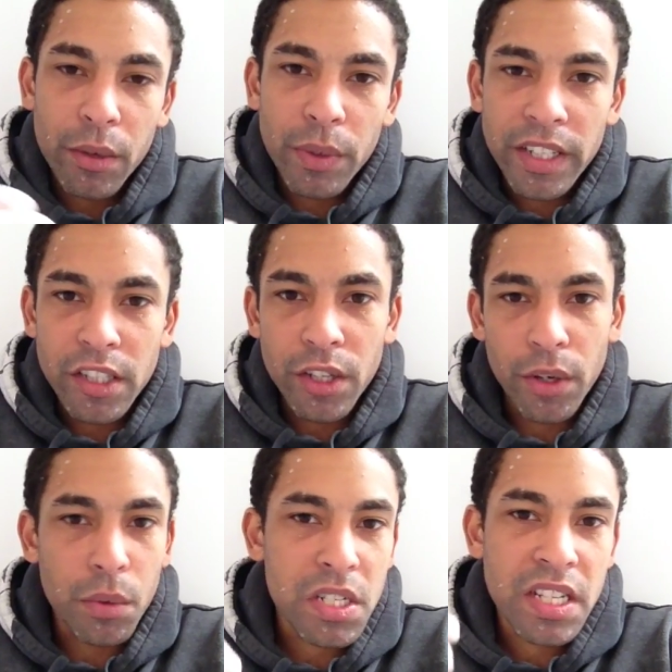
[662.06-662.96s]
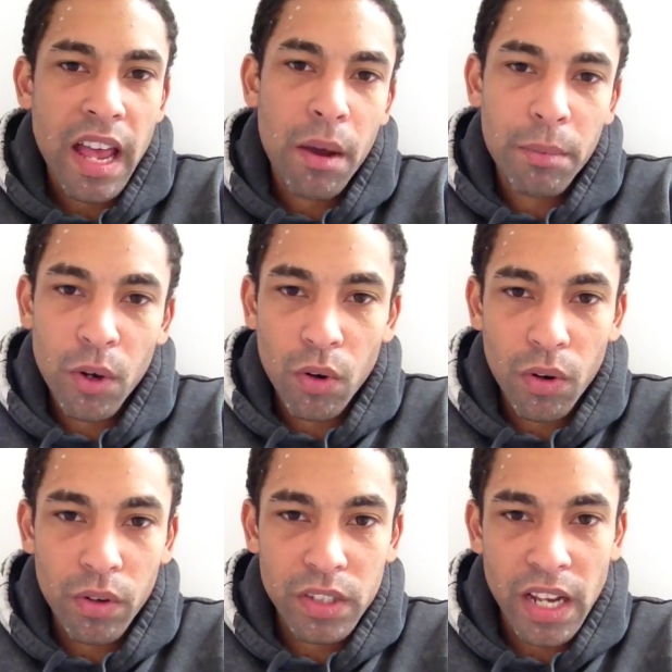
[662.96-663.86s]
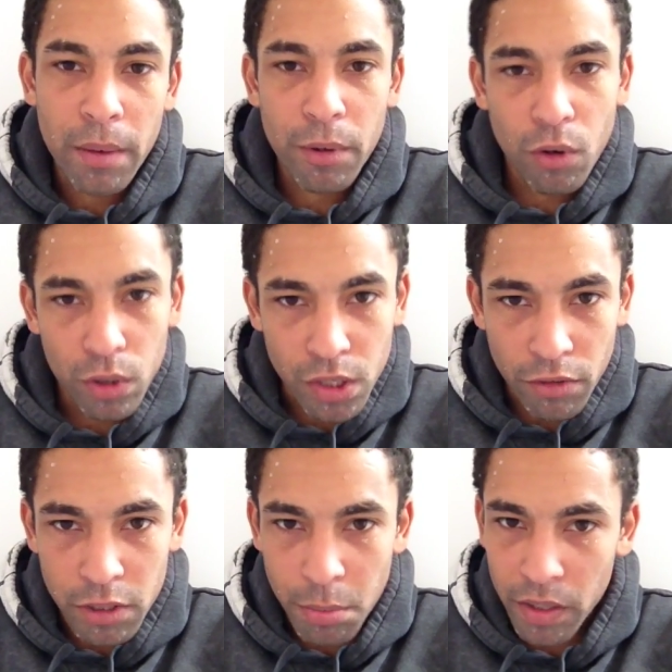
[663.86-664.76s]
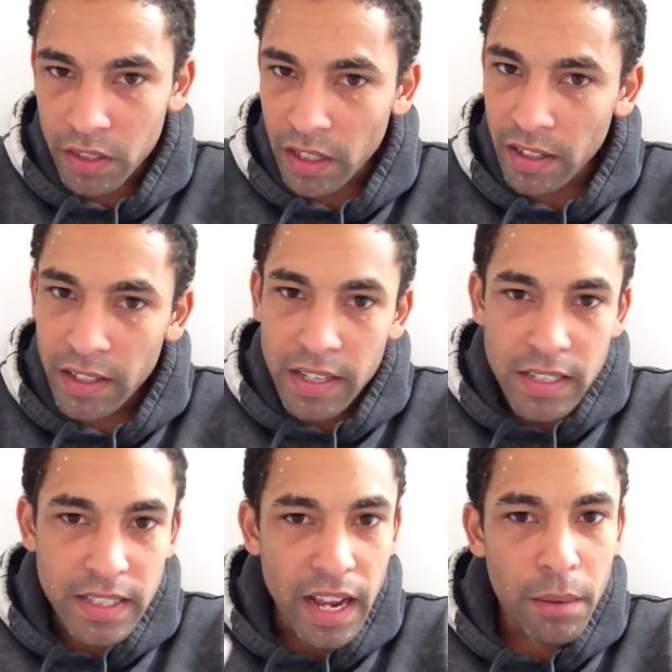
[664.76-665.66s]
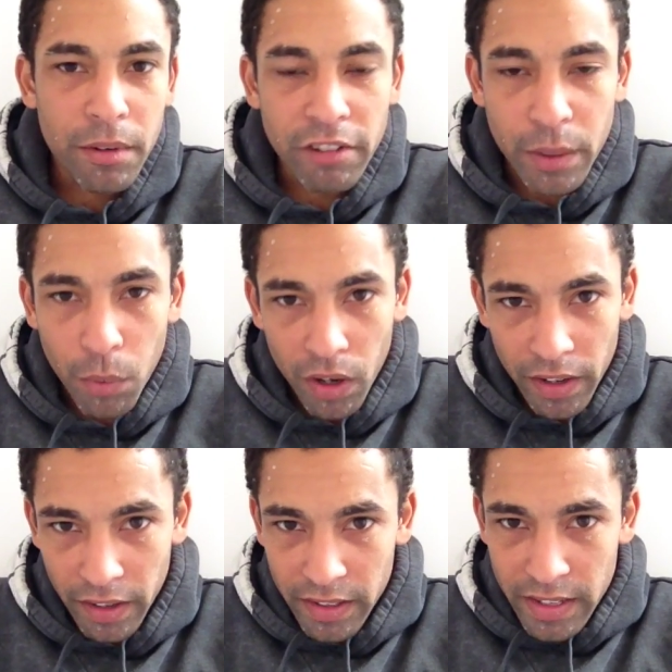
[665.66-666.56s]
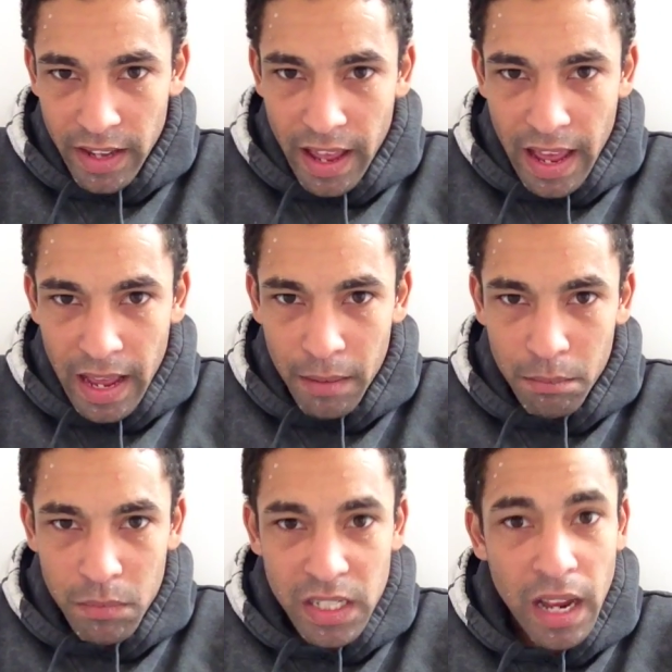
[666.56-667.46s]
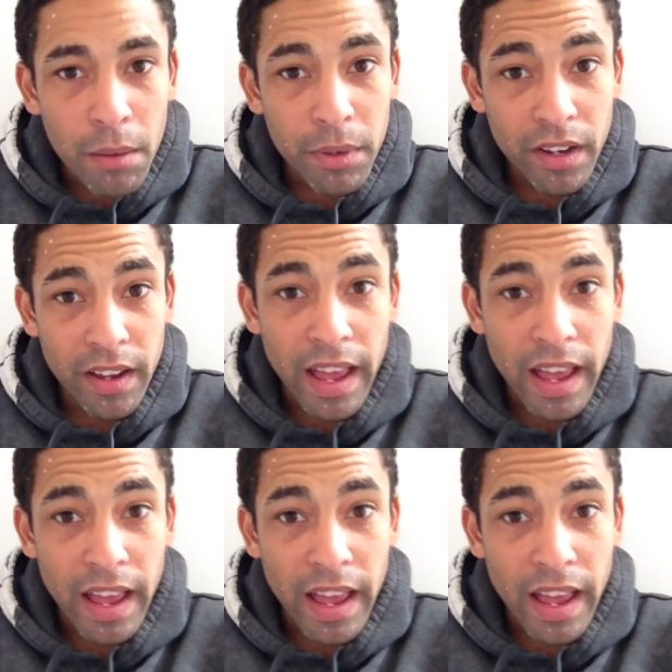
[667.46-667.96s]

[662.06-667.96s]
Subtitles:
you need to do. Set up your autoresponder. Set up your e-wallet. Set up your